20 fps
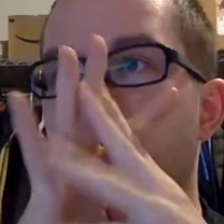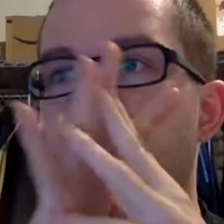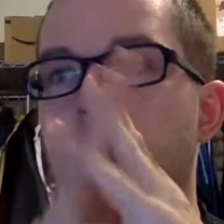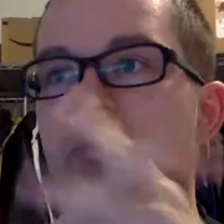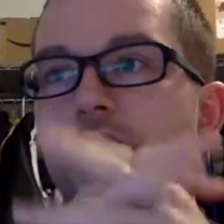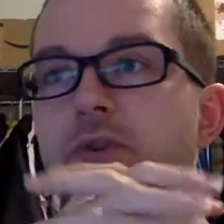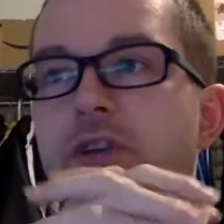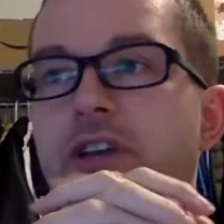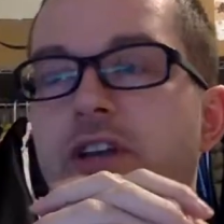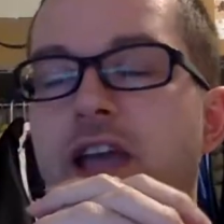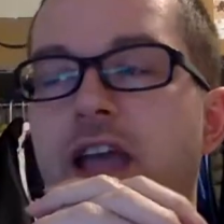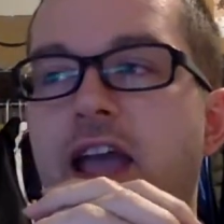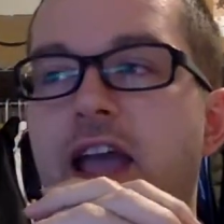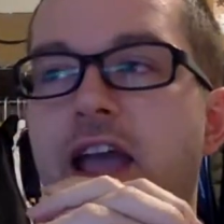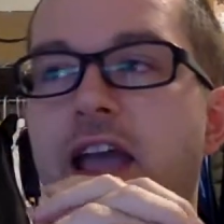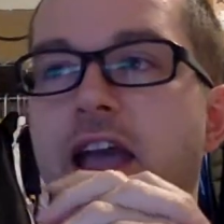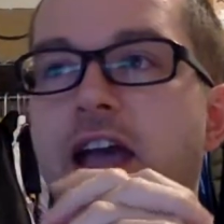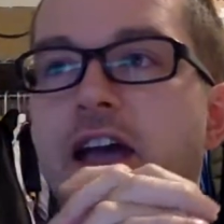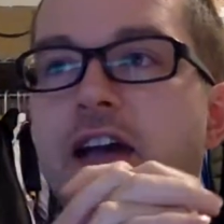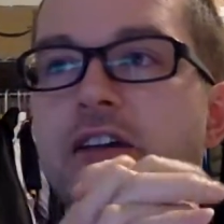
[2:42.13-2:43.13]
You can
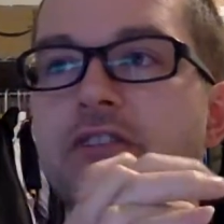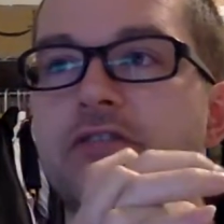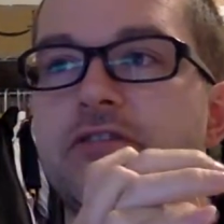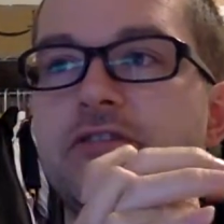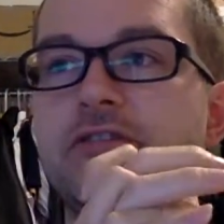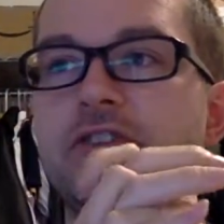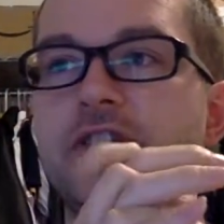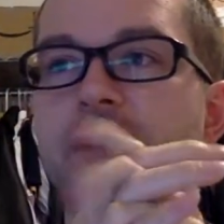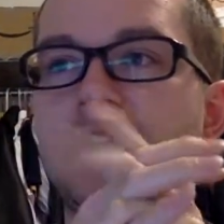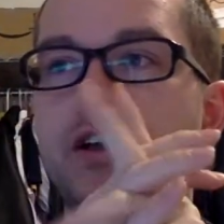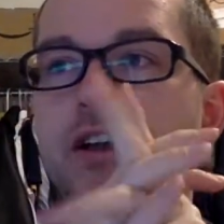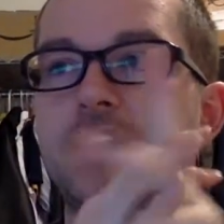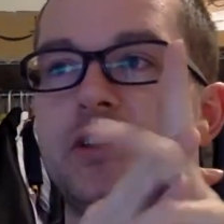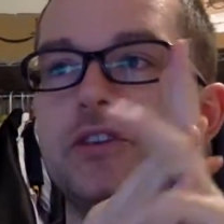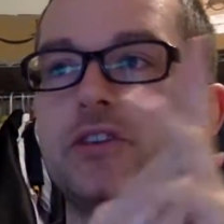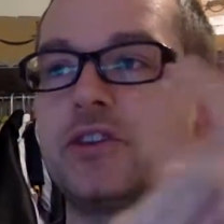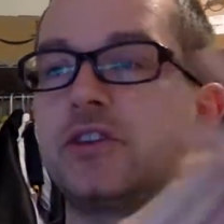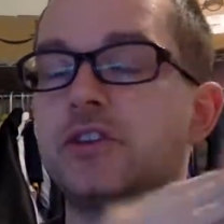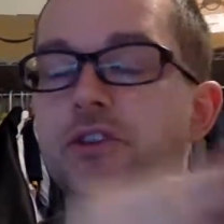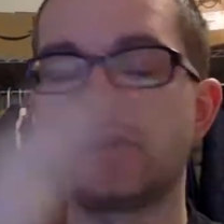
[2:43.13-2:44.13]
have you
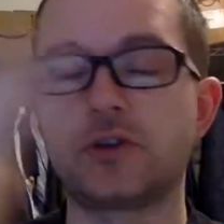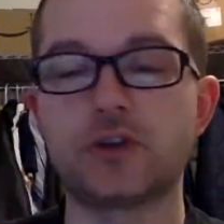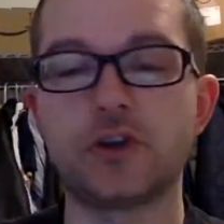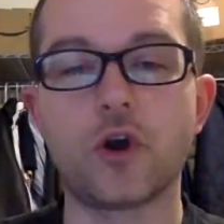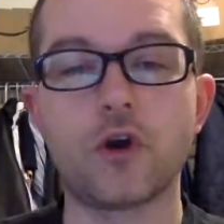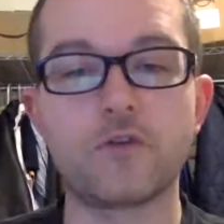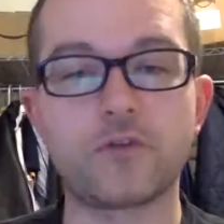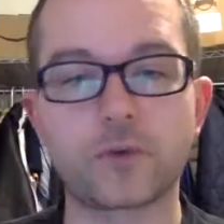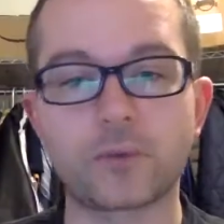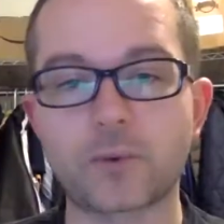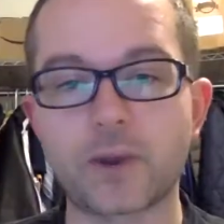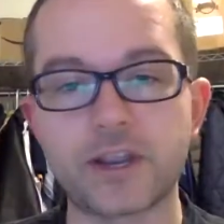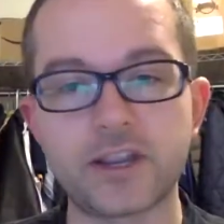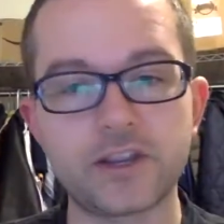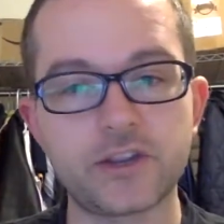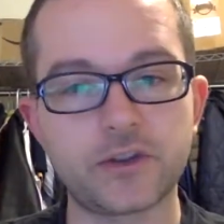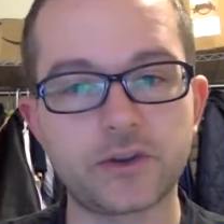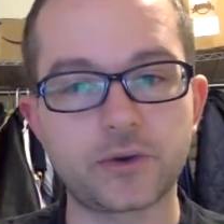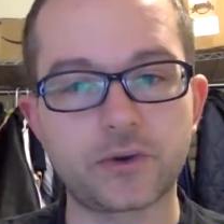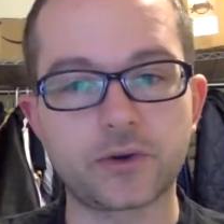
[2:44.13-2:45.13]
can overwrite
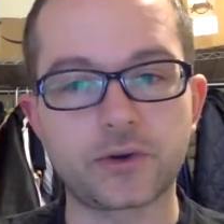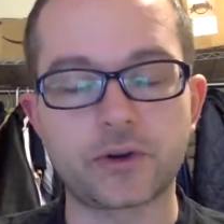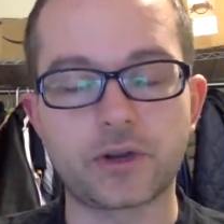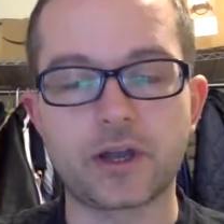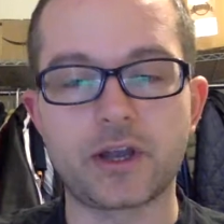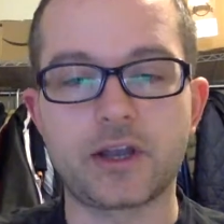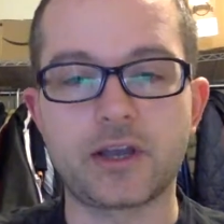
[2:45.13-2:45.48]
your